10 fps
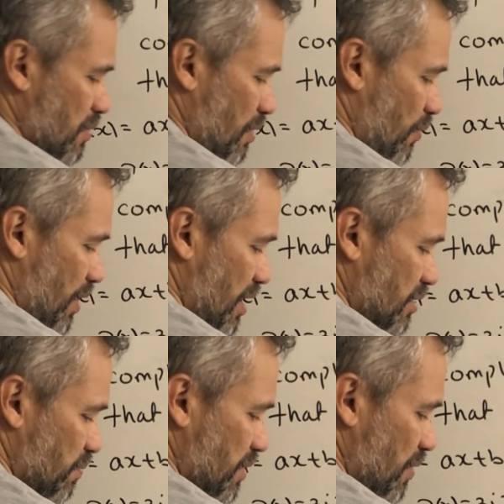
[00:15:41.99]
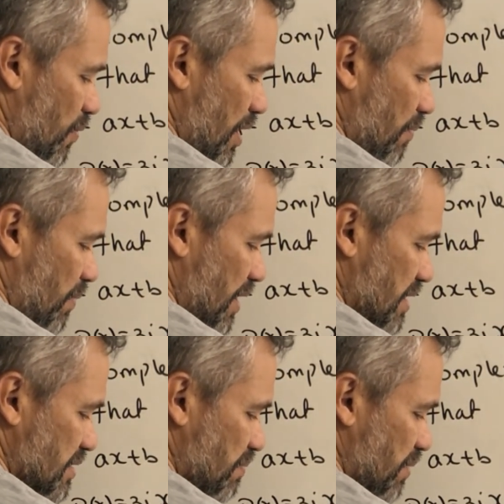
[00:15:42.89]
When we add p1
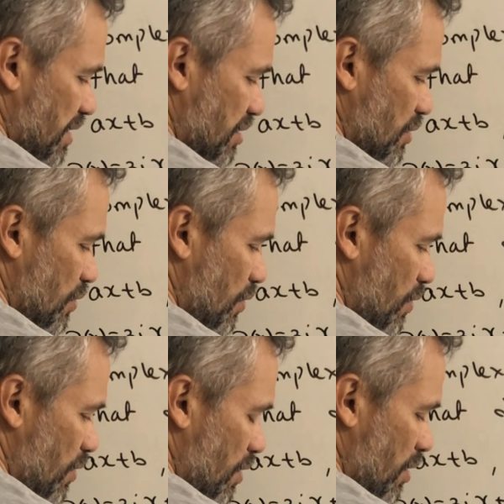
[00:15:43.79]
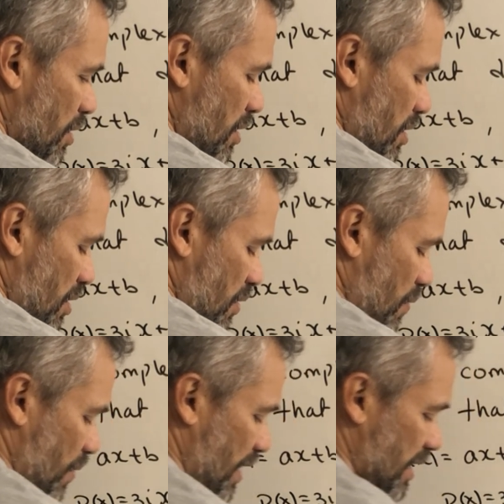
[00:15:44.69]
plus p2,
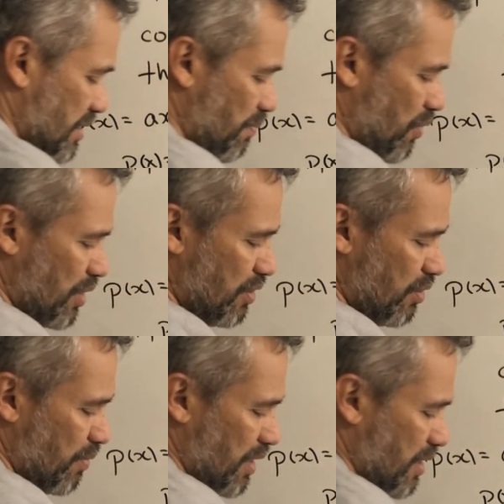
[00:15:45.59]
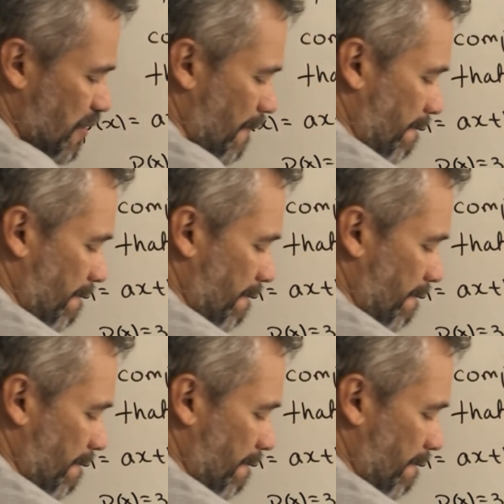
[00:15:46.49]
we get the polynomial